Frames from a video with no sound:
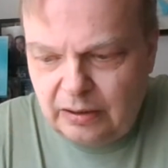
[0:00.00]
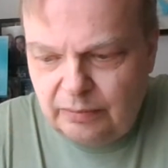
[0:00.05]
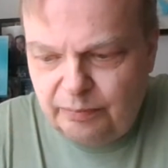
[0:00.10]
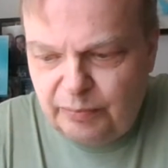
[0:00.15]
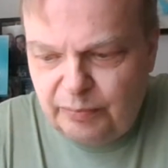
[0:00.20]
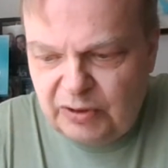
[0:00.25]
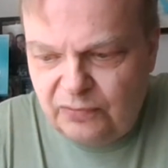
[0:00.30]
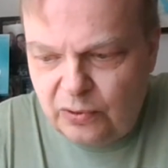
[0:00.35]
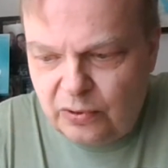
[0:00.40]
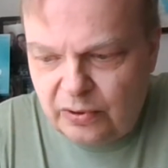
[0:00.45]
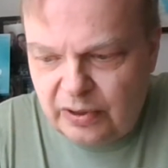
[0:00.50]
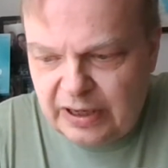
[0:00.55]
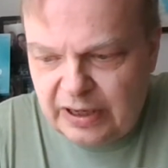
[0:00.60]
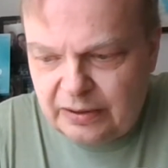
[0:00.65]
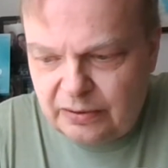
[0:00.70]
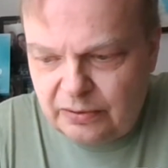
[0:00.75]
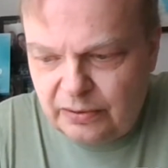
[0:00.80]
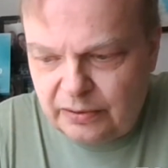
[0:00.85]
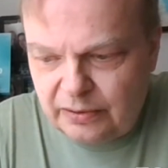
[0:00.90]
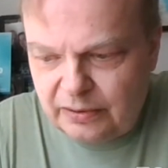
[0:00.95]
before
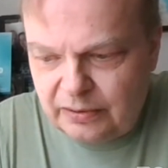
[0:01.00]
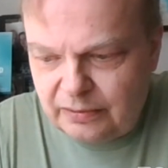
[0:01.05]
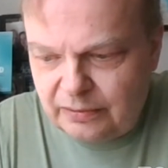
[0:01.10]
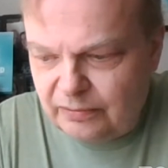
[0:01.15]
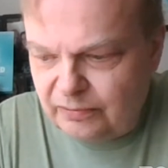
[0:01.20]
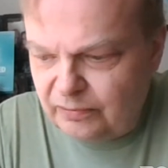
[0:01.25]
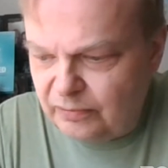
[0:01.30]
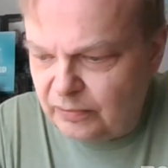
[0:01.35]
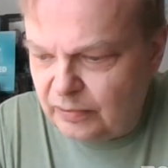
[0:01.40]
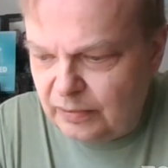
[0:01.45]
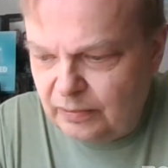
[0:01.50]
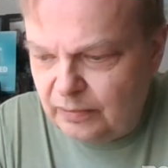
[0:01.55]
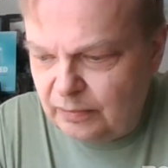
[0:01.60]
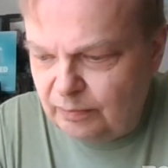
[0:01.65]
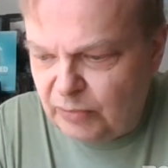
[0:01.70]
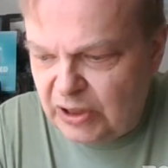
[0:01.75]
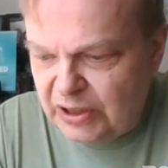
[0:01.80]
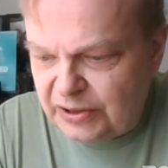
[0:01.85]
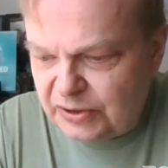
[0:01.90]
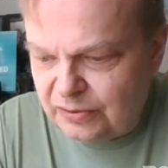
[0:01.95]
I got the
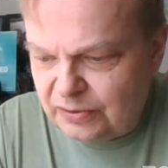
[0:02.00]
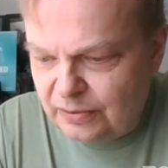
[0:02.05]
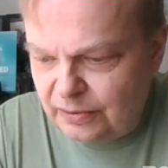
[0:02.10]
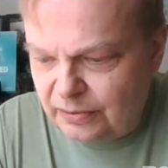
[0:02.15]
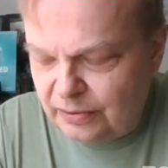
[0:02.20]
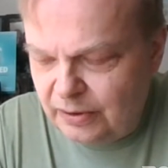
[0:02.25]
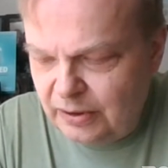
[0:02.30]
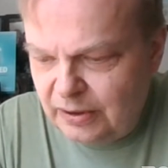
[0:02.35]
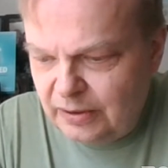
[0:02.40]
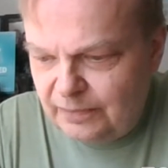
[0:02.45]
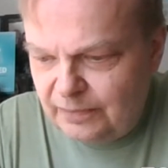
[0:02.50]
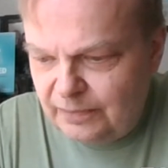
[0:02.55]
master